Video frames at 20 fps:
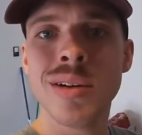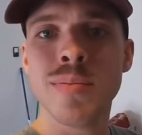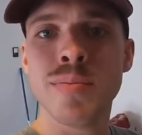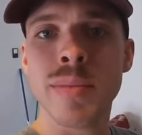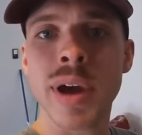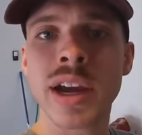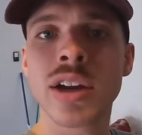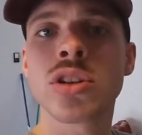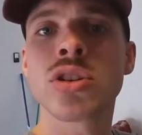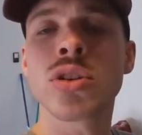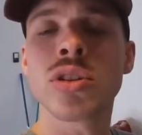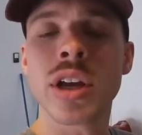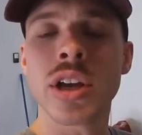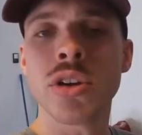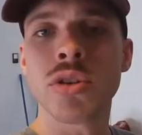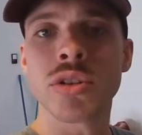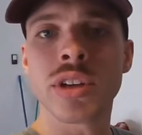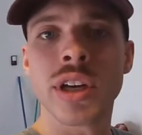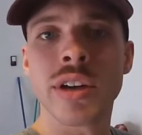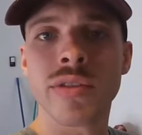Make sure that
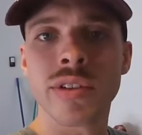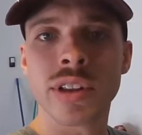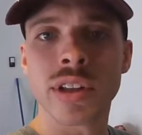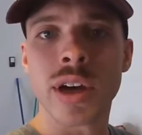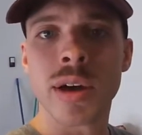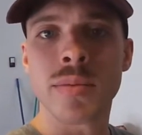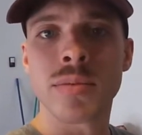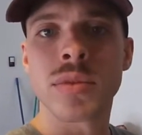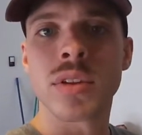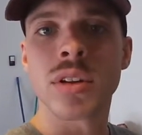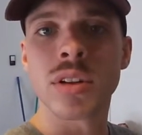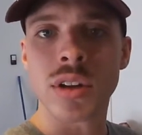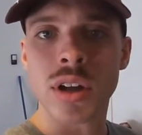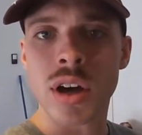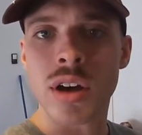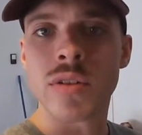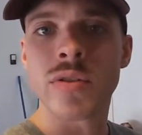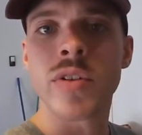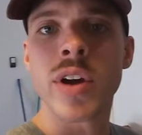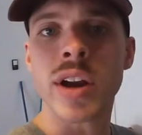you're giving them the
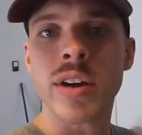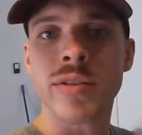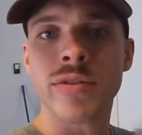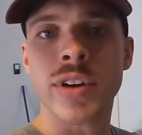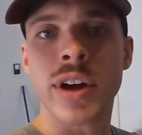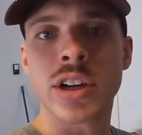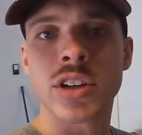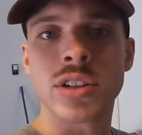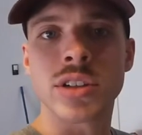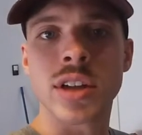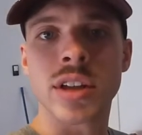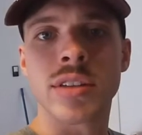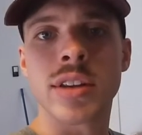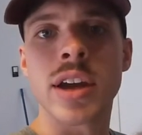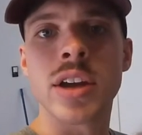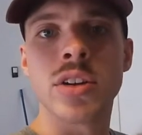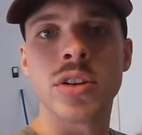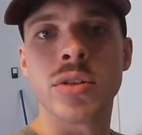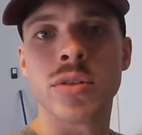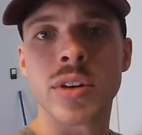love and affection that
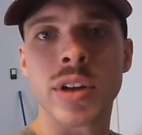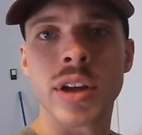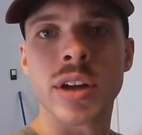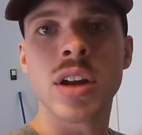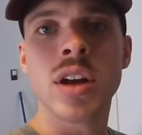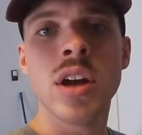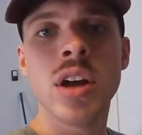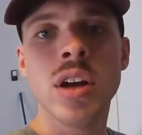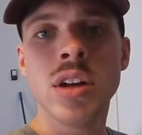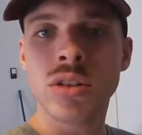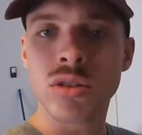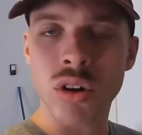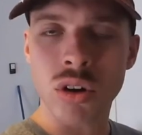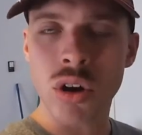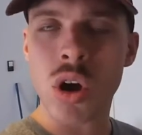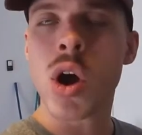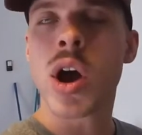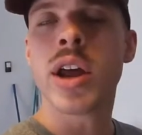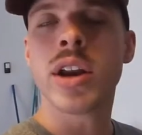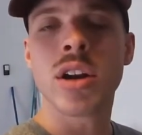they do need. So I'll
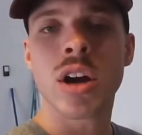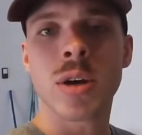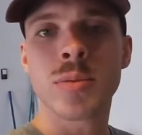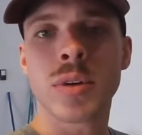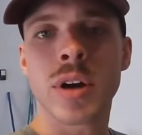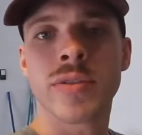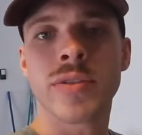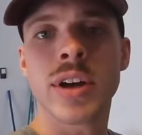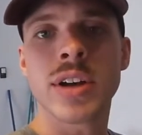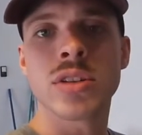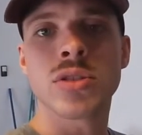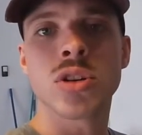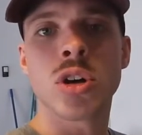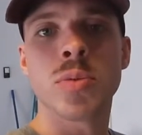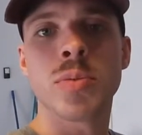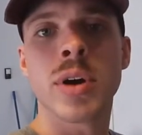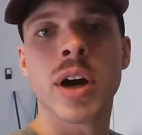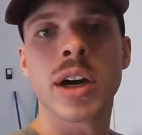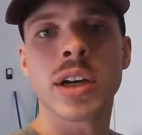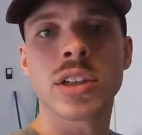go ahead and hop off that
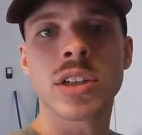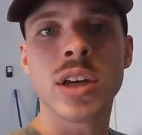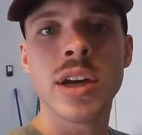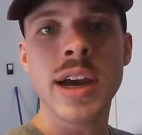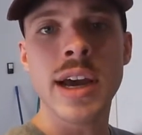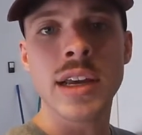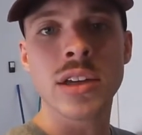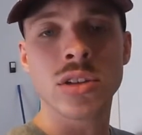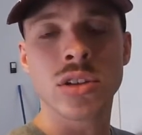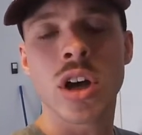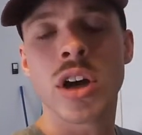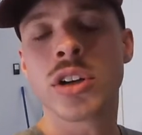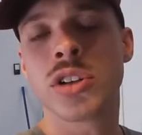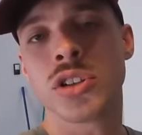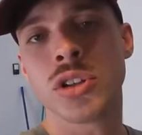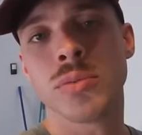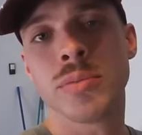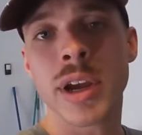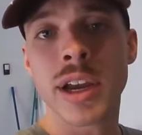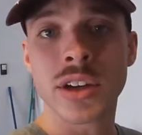soapbox, as long as
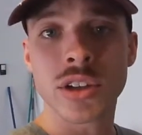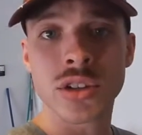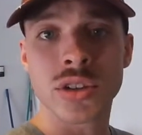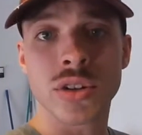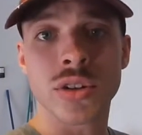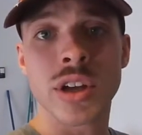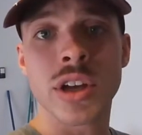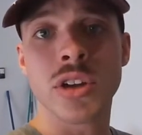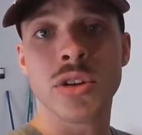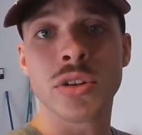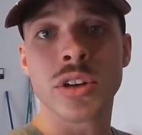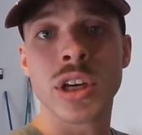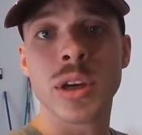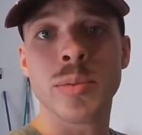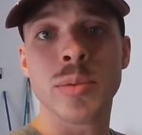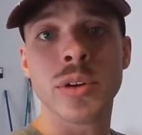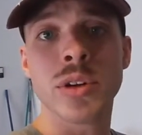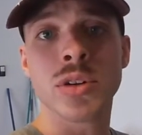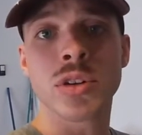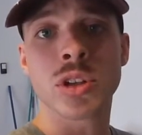you make sure that you're
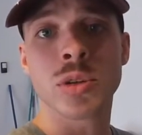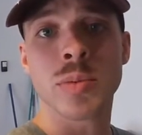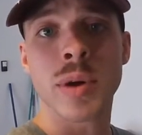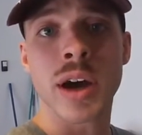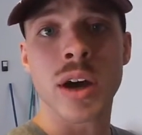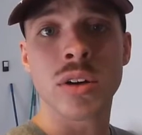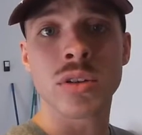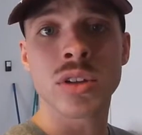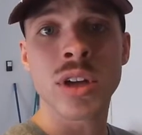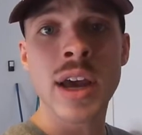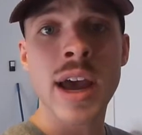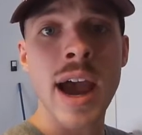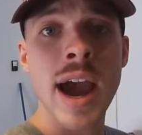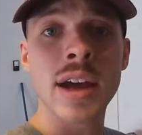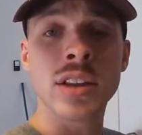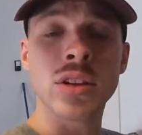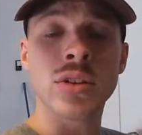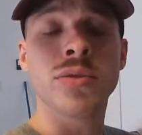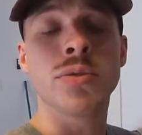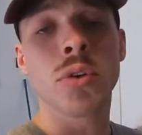keeping your spouse
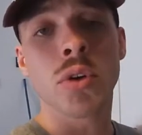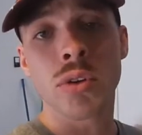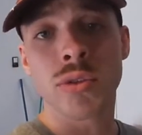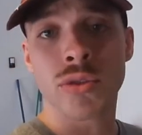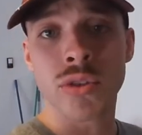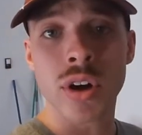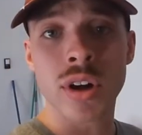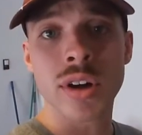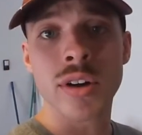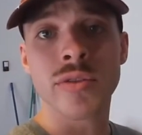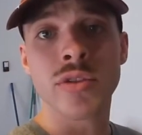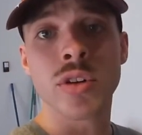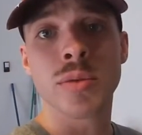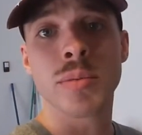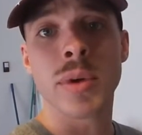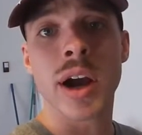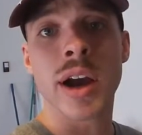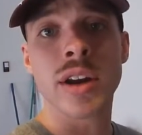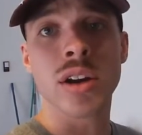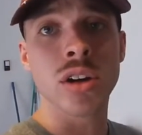at the forefront of your
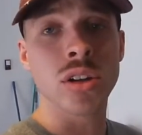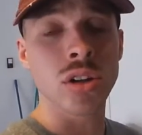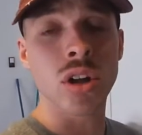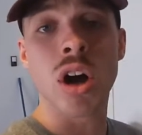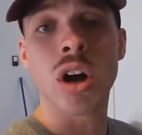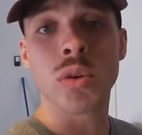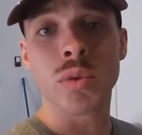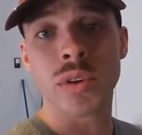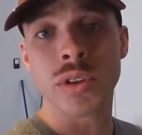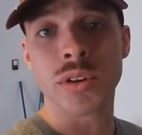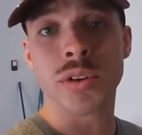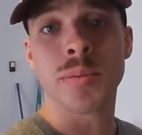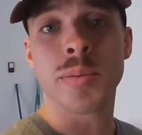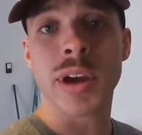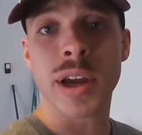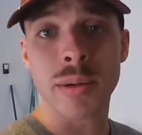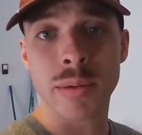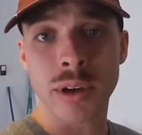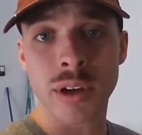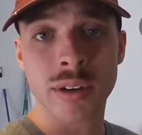mind along with your
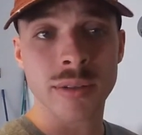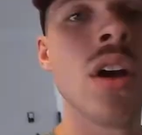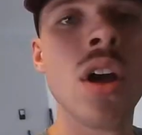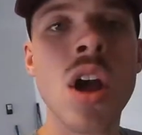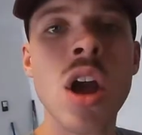baby.